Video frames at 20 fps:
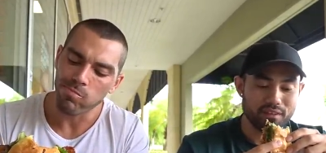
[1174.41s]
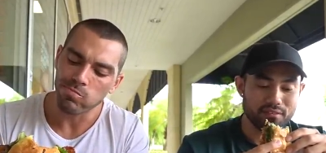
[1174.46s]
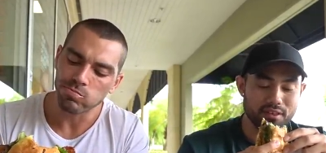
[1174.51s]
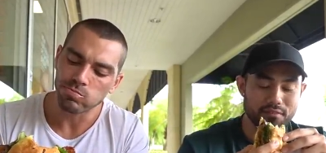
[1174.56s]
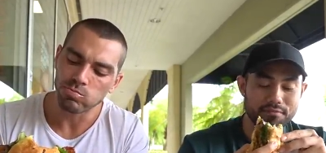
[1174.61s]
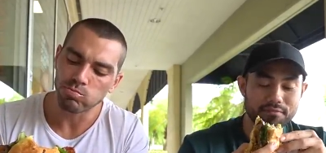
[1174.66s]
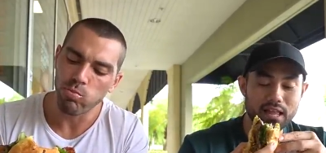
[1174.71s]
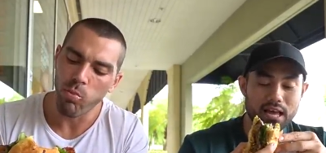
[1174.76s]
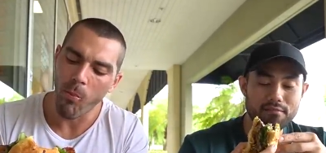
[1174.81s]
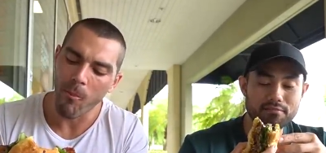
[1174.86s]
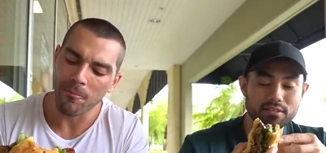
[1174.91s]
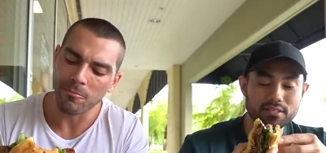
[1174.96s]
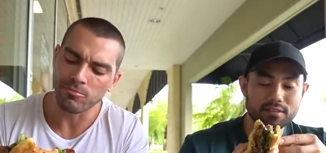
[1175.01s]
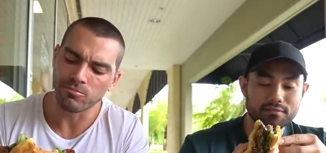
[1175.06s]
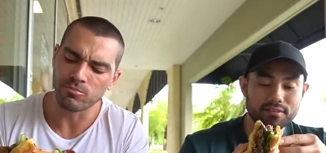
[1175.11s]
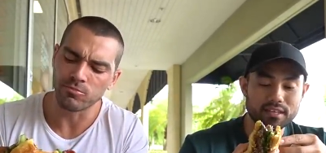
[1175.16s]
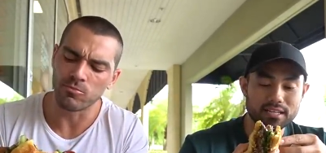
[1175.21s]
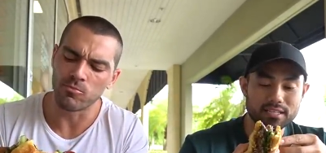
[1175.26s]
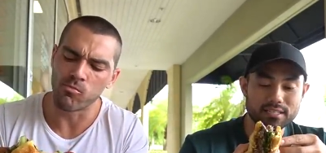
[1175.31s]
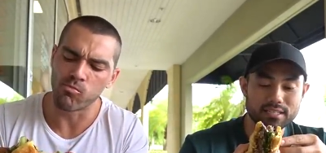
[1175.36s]
Speaker 1: The flavors of
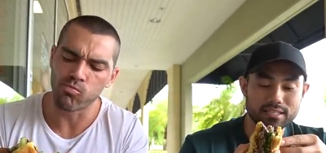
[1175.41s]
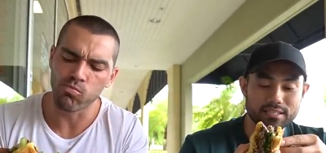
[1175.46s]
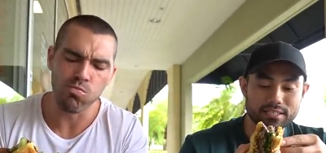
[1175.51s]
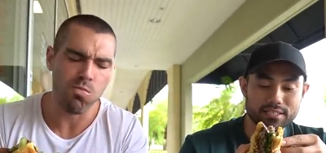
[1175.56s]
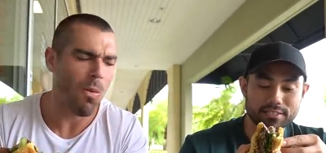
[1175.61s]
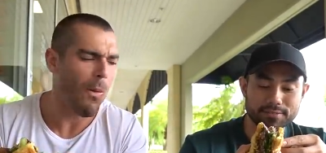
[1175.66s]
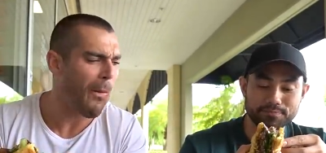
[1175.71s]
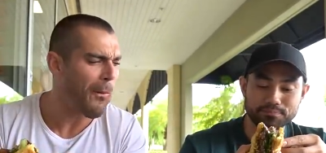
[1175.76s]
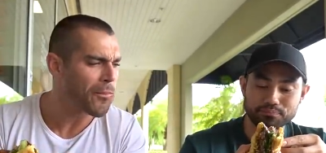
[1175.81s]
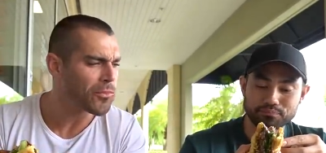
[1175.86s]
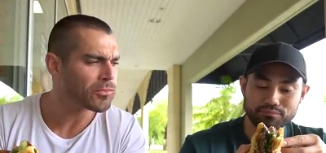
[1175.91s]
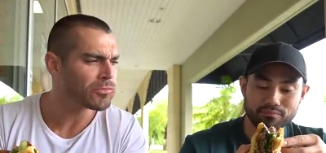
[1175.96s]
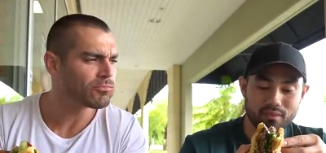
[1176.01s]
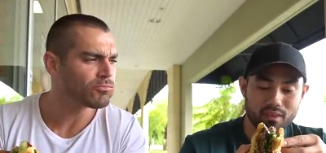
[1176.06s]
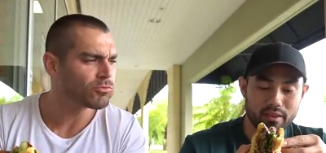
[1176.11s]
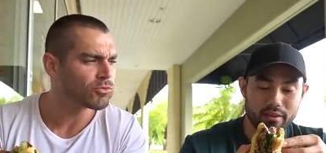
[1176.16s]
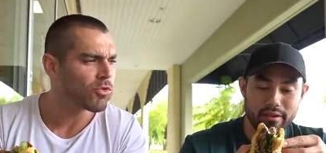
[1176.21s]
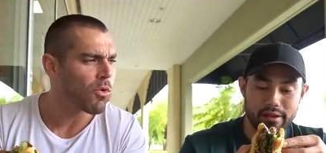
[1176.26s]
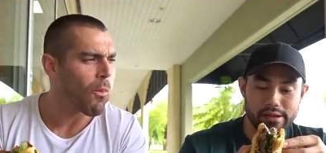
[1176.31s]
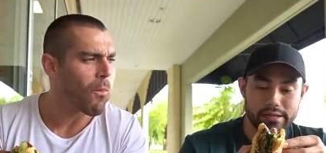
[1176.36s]
this is
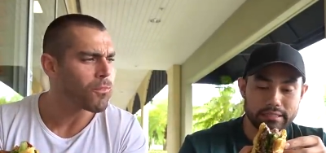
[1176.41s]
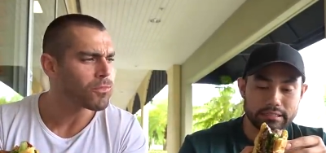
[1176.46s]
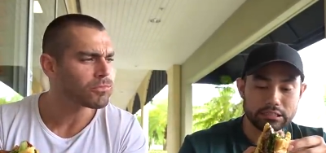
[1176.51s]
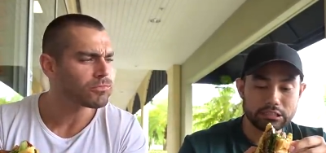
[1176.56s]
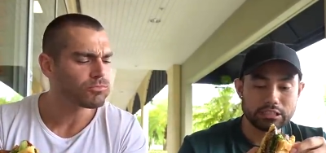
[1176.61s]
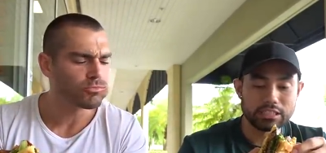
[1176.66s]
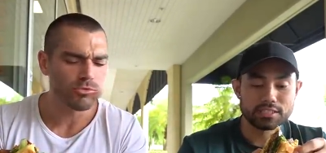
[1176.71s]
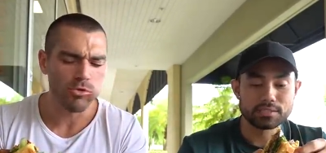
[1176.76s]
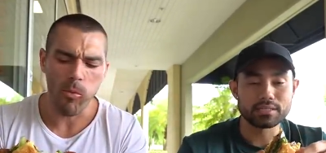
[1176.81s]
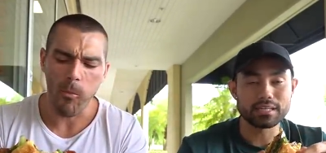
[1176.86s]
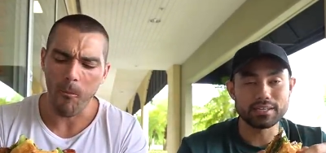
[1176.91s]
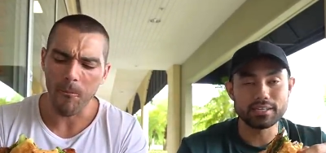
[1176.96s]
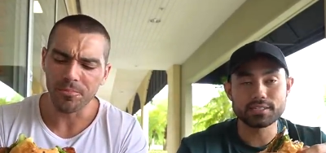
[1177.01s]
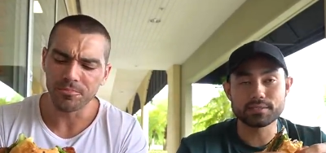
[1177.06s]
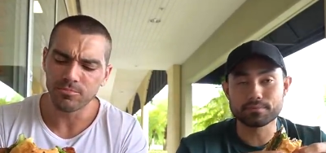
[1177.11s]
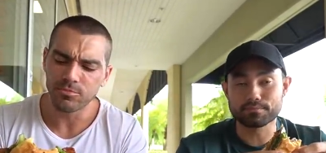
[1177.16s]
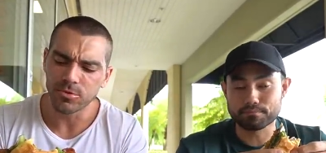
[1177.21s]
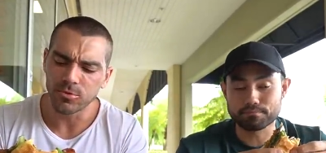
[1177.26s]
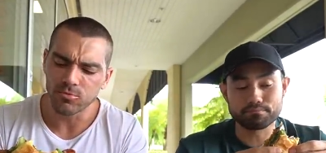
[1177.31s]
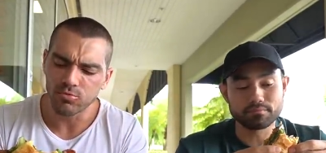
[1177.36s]

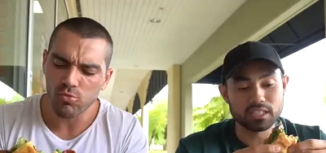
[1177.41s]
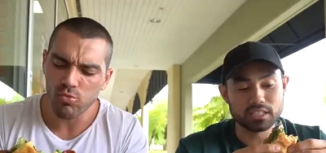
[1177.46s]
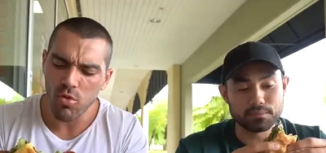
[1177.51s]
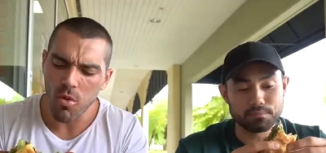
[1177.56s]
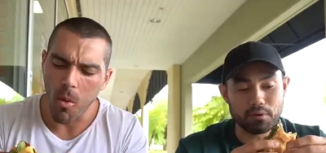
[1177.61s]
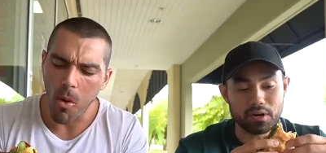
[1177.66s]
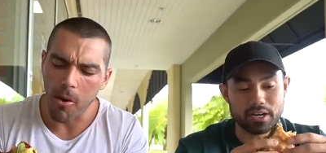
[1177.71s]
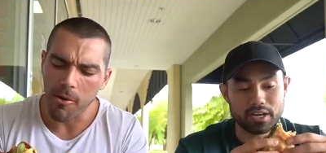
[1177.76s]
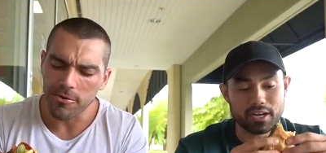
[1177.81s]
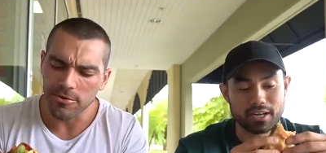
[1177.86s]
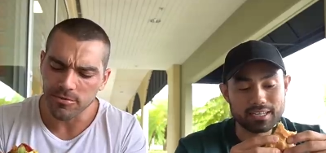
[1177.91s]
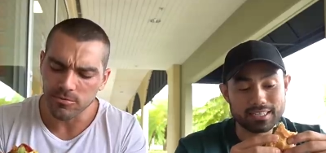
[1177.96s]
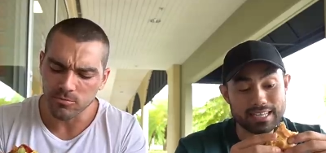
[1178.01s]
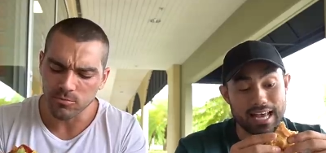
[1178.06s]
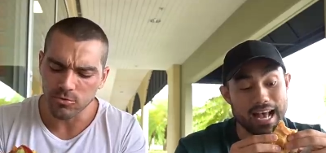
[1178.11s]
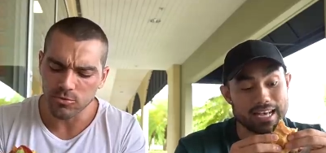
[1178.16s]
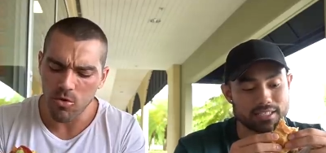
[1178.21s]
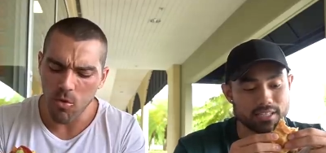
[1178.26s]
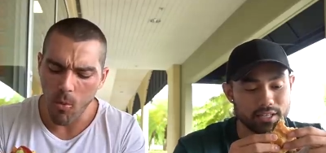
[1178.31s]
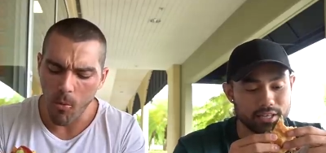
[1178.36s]
it's pretty good. It's
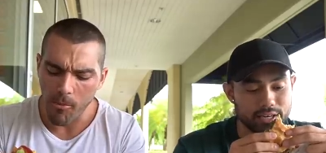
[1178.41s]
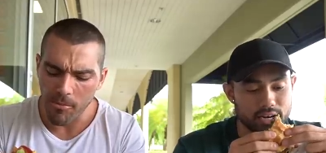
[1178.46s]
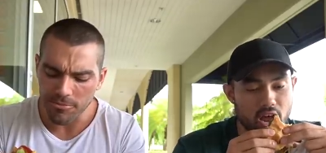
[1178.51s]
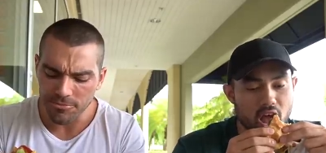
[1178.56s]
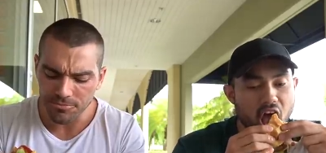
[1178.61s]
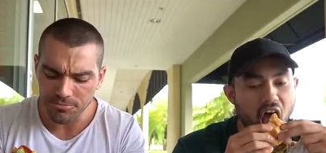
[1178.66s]
excellent.